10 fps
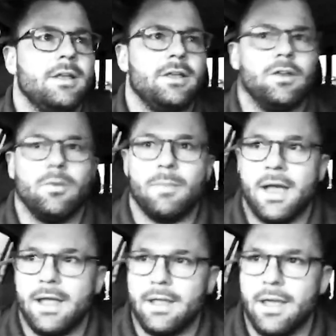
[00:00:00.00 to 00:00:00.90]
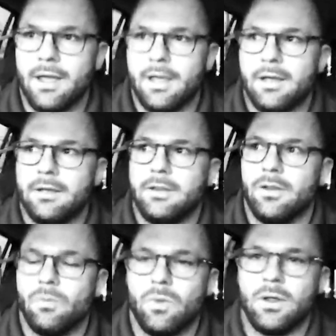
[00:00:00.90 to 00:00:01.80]
you know, my, you
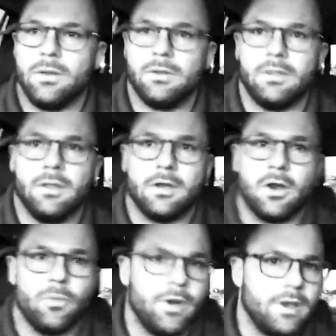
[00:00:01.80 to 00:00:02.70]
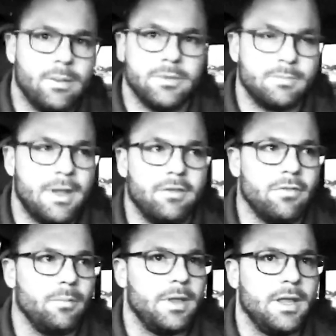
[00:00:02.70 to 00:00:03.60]
know, what the career that was made
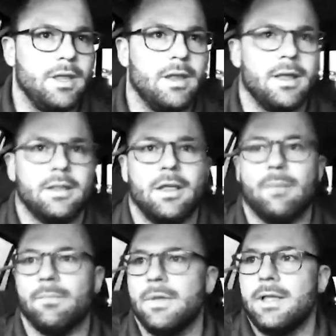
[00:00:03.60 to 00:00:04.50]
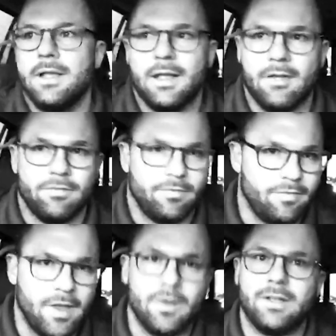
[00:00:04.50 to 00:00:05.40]
for me. Yeah, I've
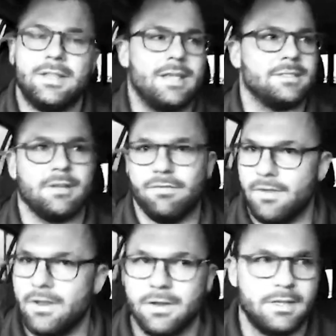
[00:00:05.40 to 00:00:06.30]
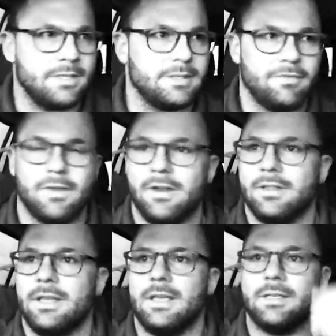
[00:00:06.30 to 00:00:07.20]
failed at this. I failed at this. I failed
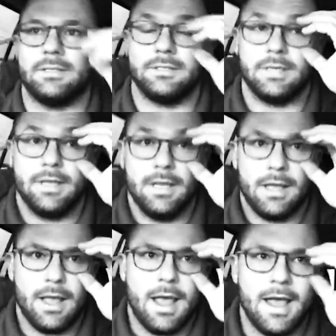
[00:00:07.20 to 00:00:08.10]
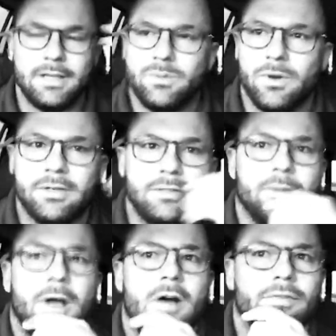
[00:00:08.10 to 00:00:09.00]
at this. I just wanted
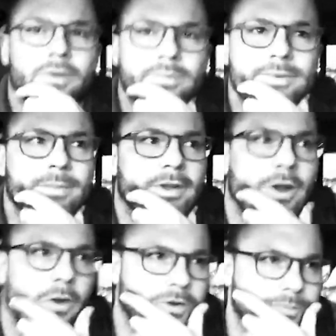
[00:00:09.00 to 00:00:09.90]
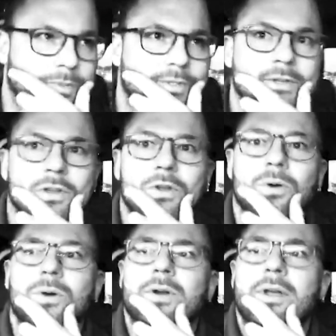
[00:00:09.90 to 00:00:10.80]
to offer up some encouragement to
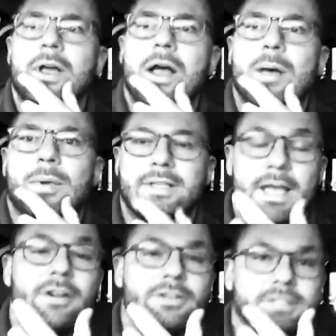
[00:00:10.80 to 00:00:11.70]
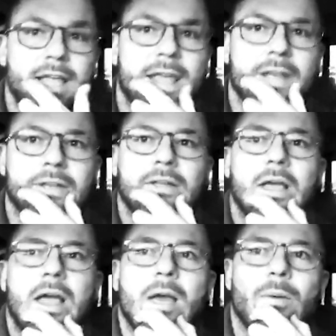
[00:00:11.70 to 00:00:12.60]
you because I understand
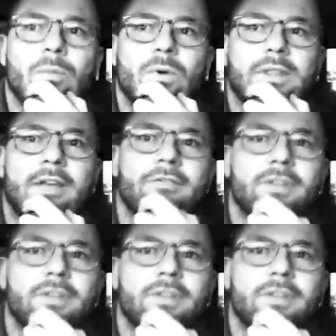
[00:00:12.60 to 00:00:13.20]
what that